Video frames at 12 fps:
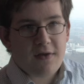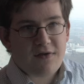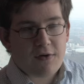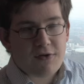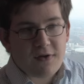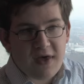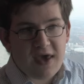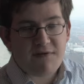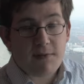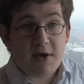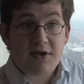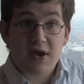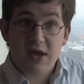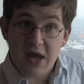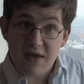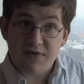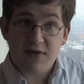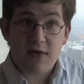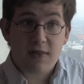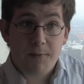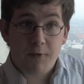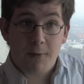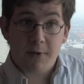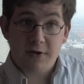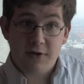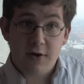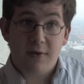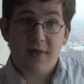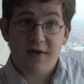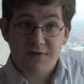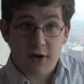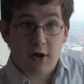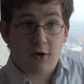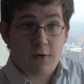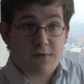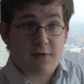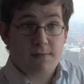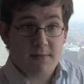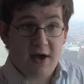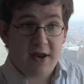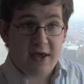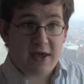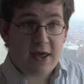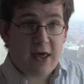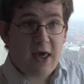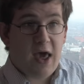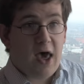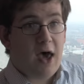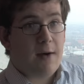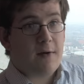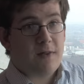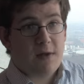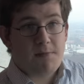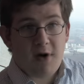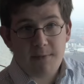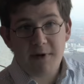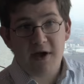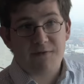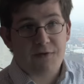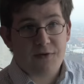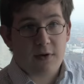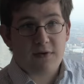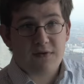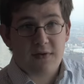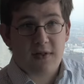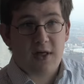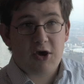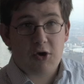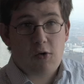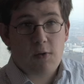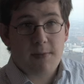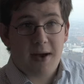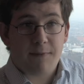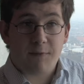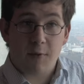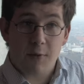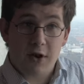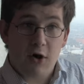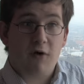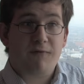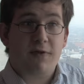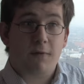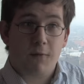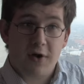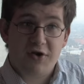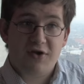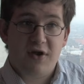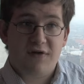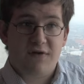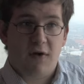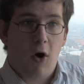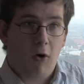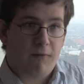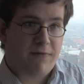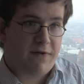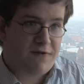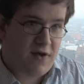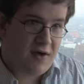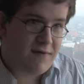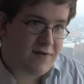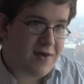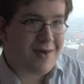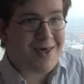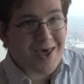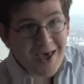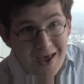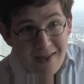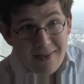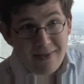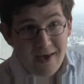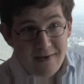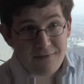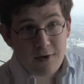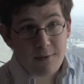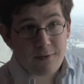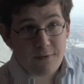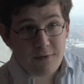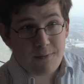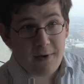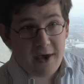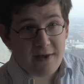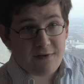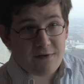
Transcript: So do they have to match it? Yes, I think they probably do, and that's going to cost them money. And they might be able to do it with something like Google Maps, but will it offer the richness of the service here? That's open to debate.